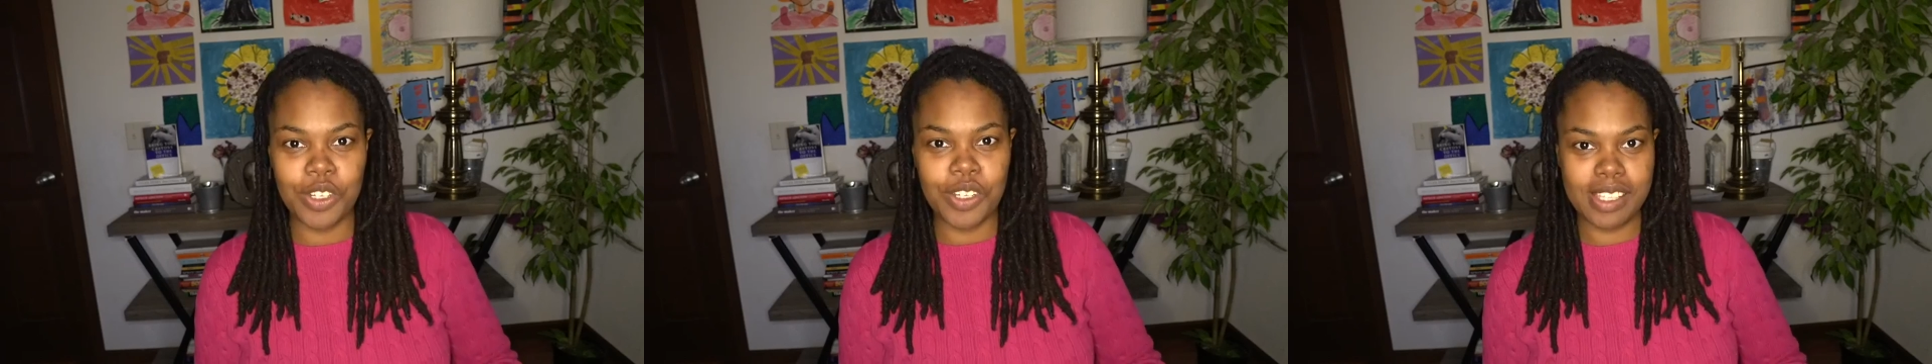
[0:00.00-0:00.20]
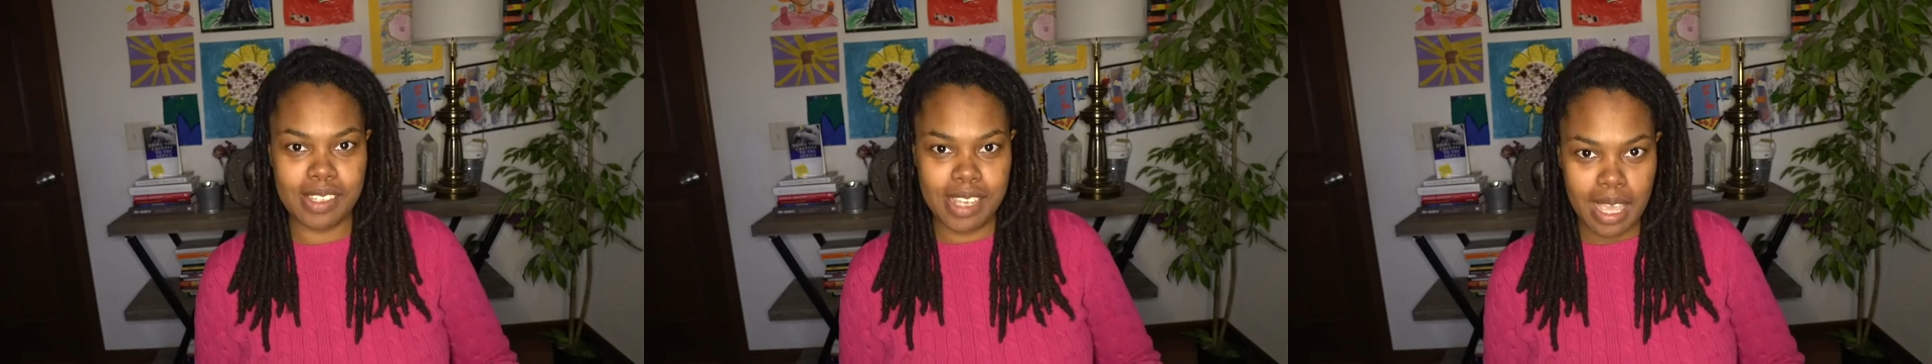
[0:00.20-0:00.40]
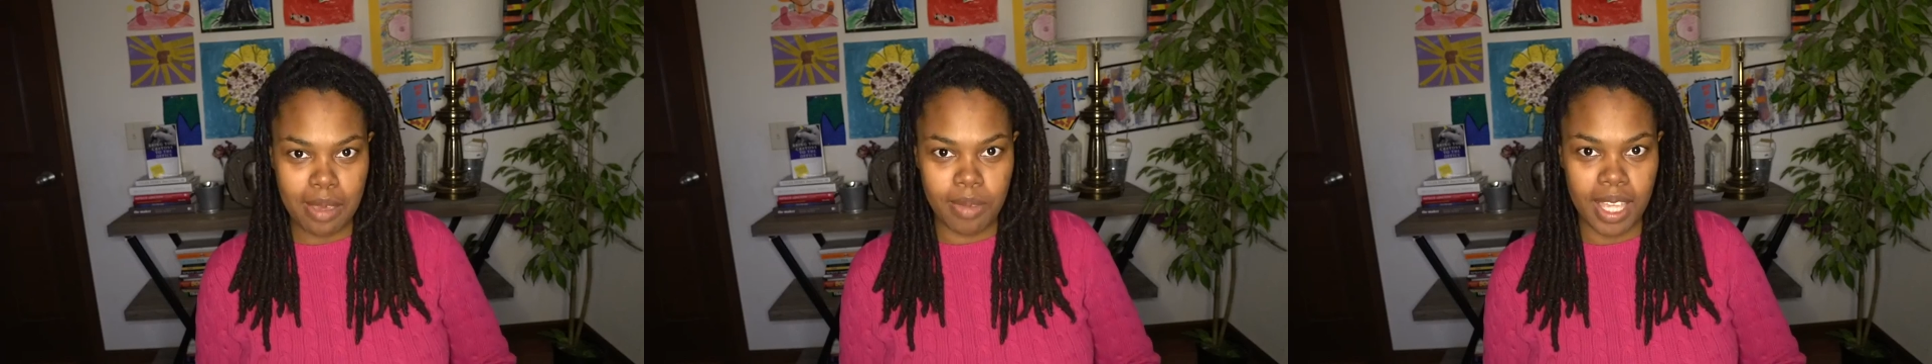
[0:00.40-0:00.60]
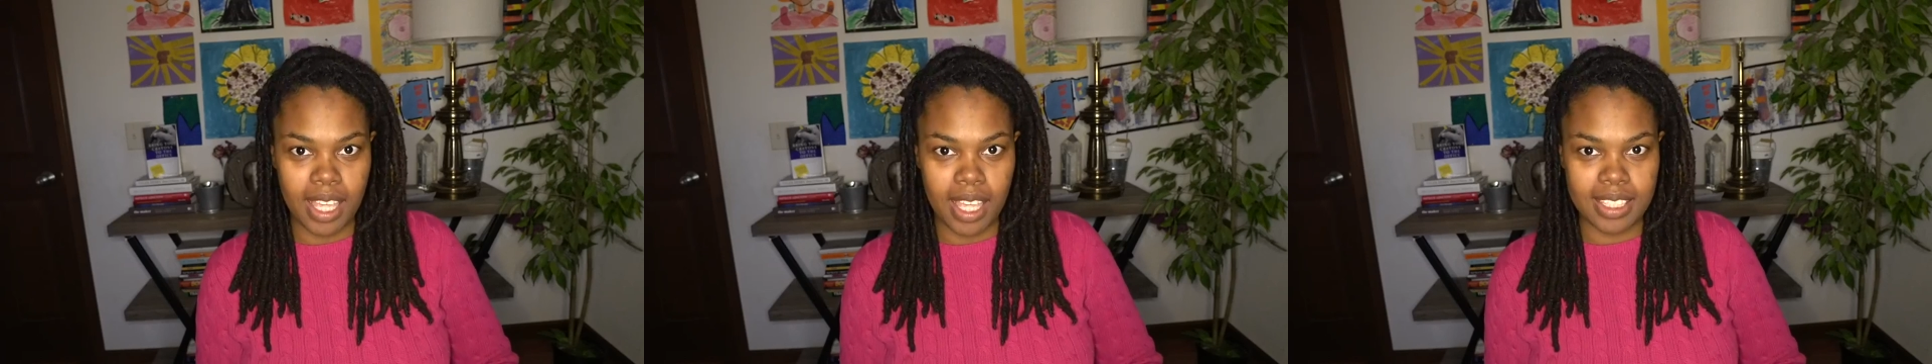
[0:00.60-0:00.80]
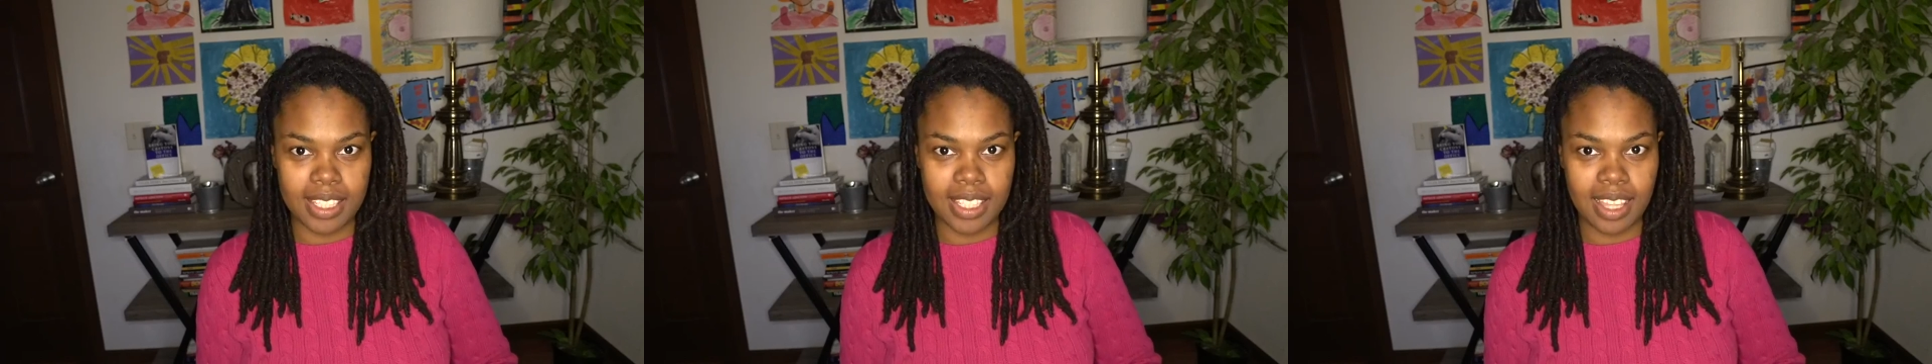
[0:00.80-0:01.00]

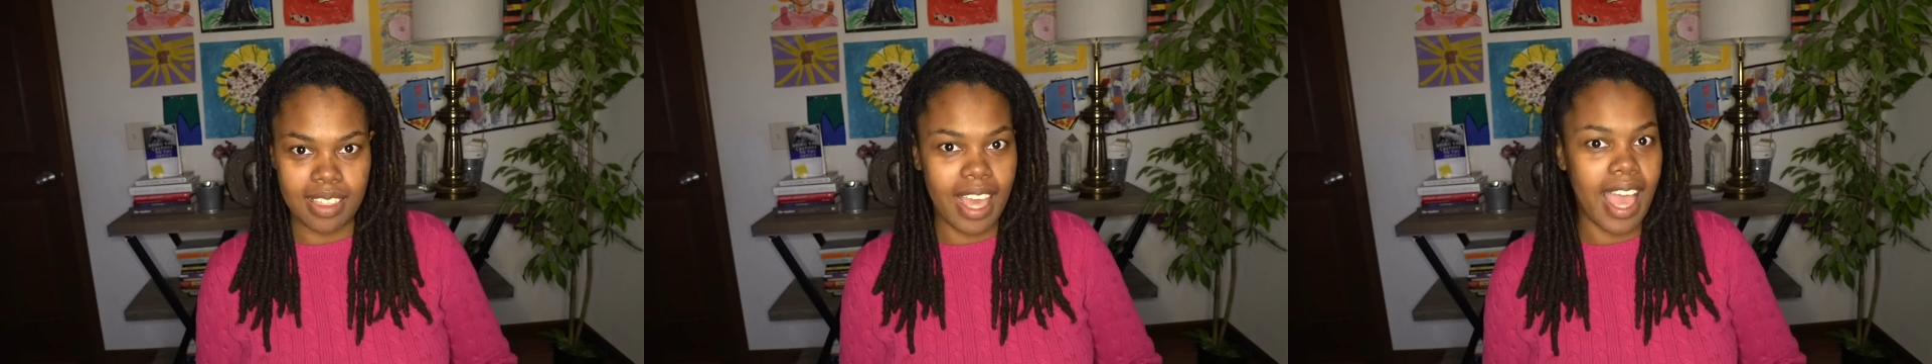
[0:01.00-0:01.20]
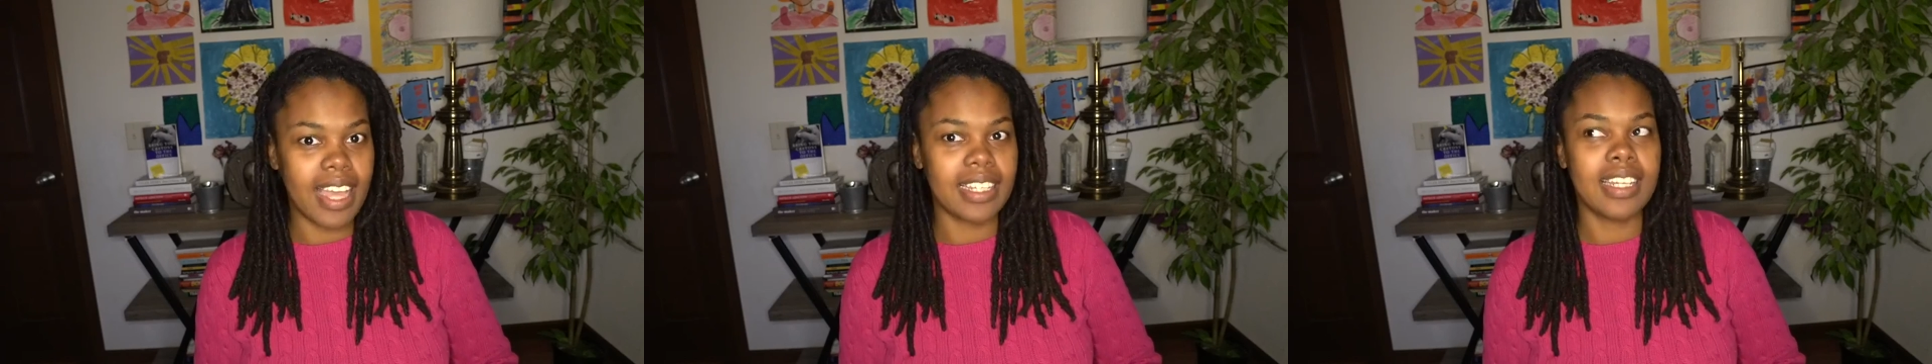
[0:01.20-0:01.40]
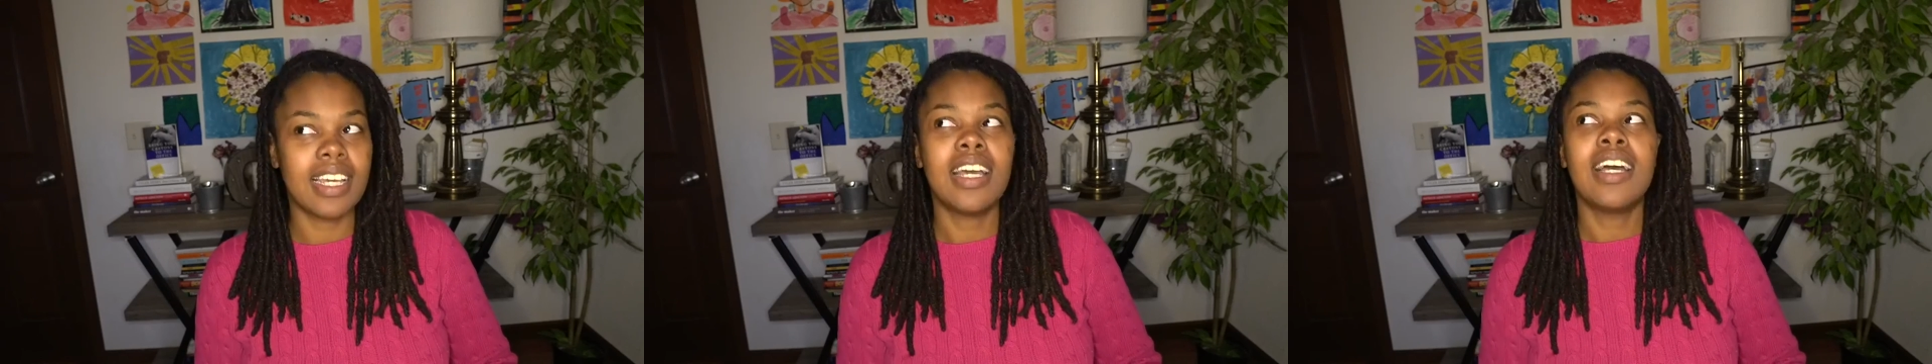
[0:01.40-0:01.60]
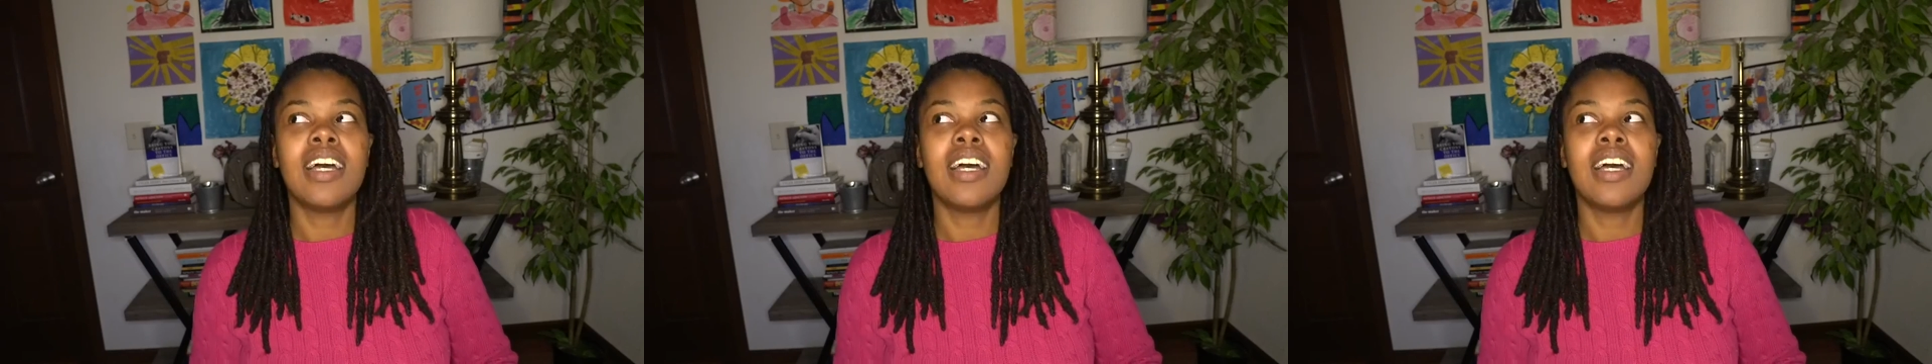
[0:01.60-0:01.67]
statements that